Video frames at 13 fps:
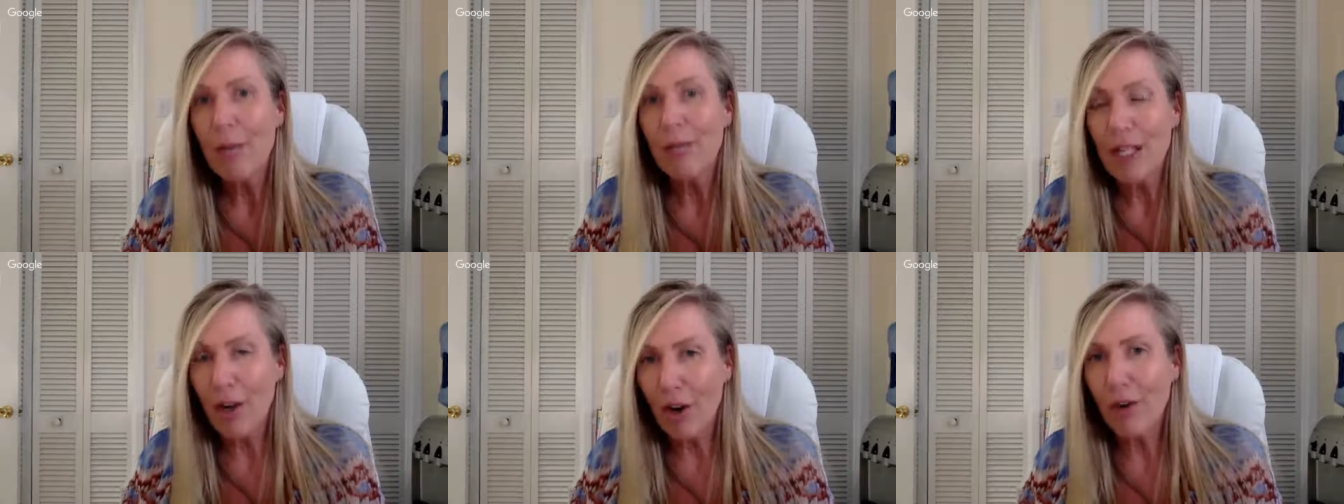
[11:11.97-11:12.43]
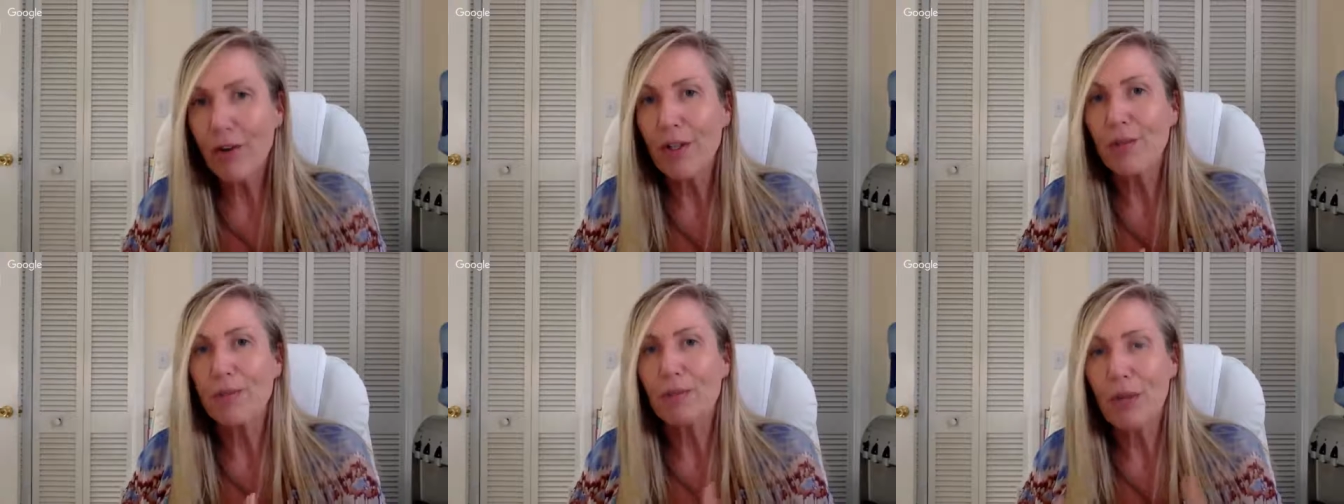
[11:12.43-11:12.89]
PR
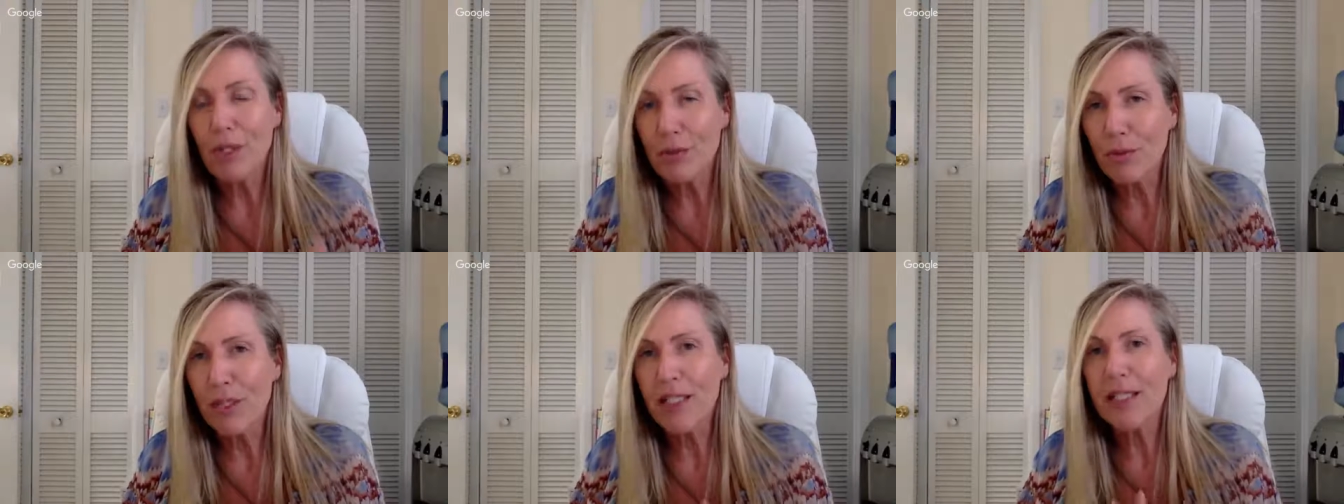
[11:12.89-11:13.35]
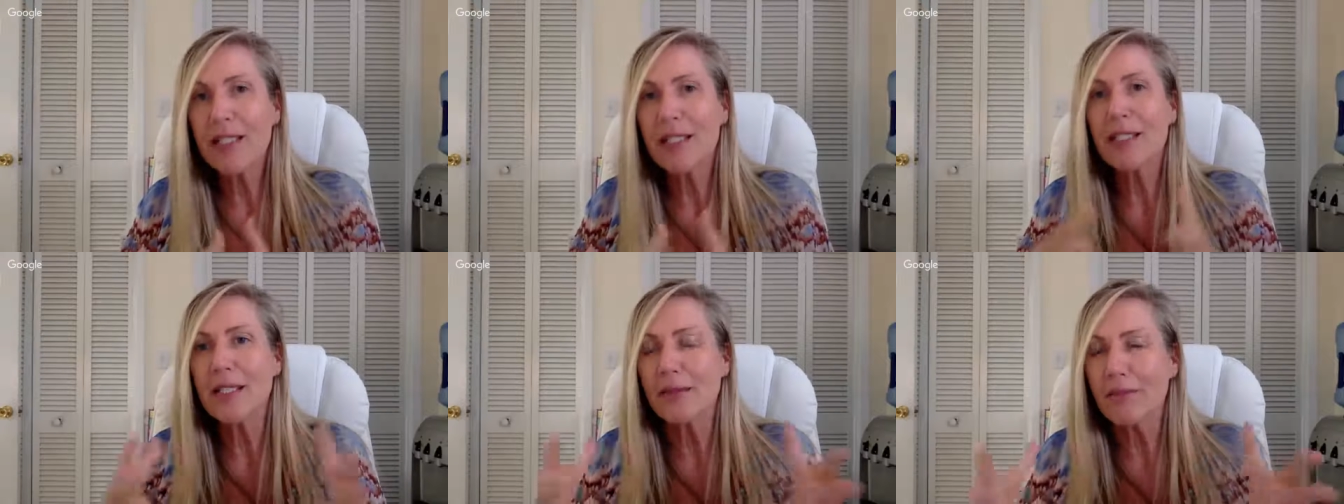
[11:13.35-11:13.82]
and press
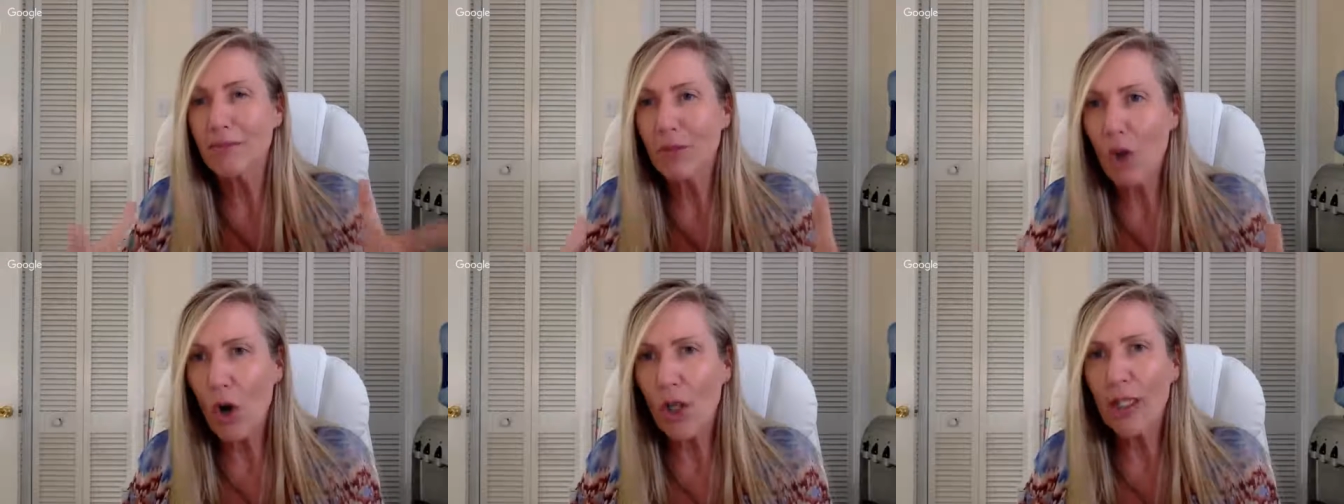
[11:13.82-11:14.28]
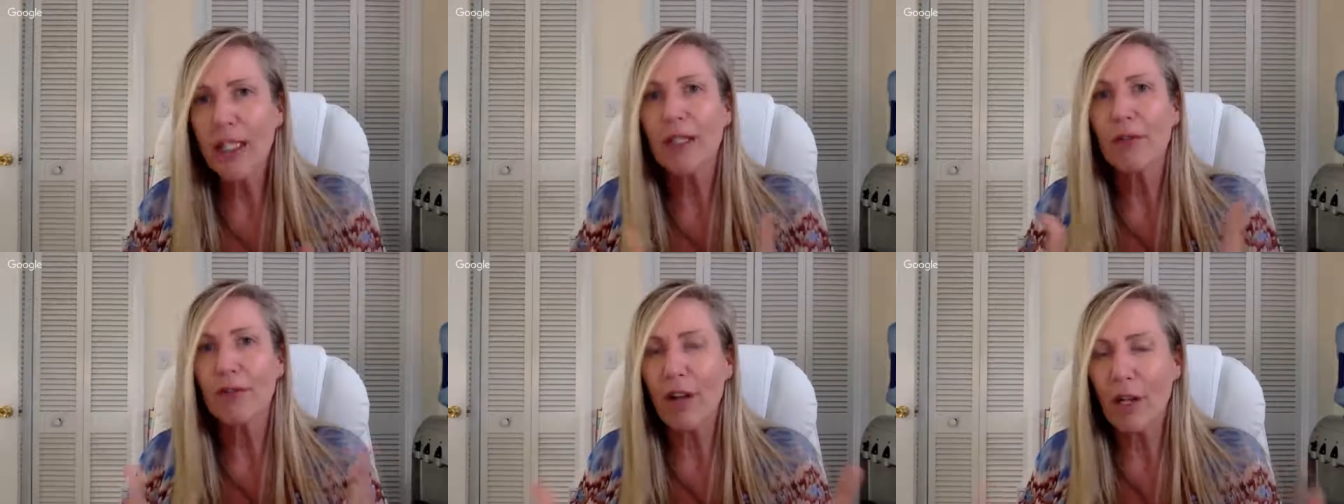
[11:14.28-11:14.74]
releases and calling
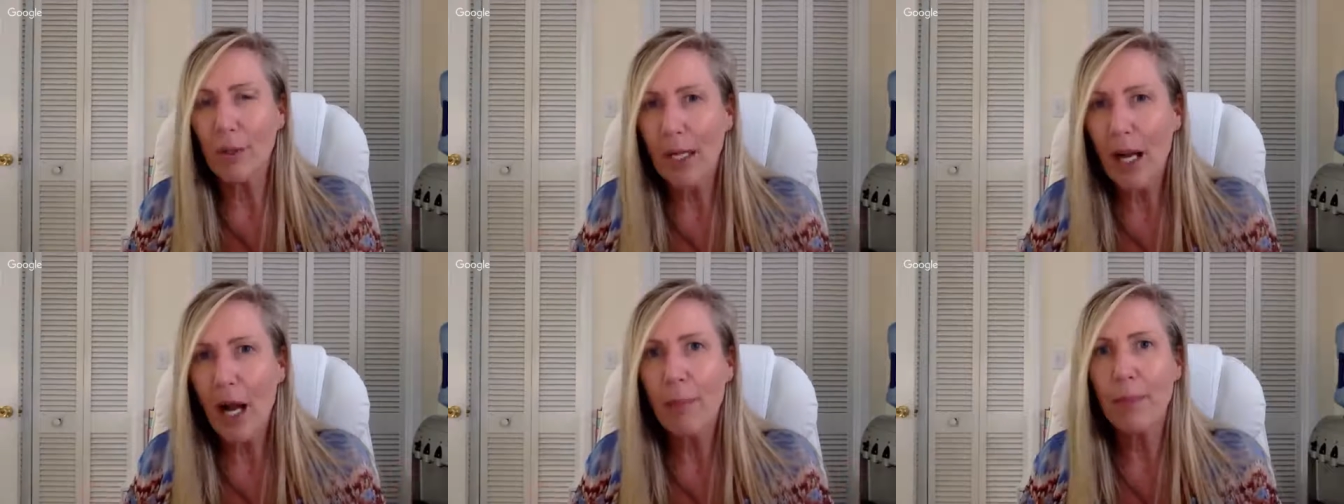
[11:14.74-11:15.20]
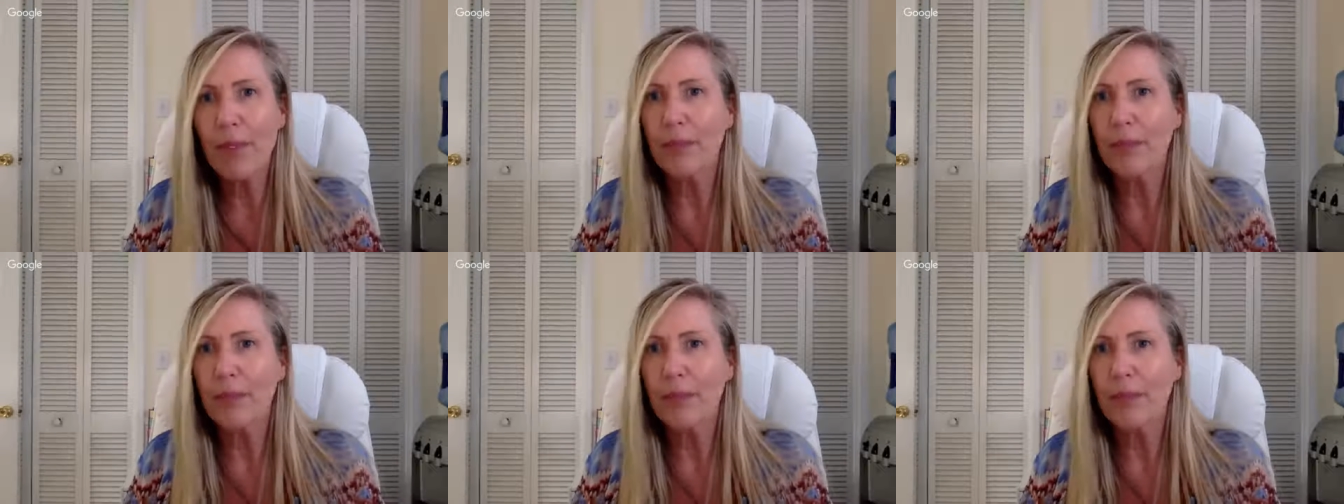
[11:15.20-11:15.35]
and following up.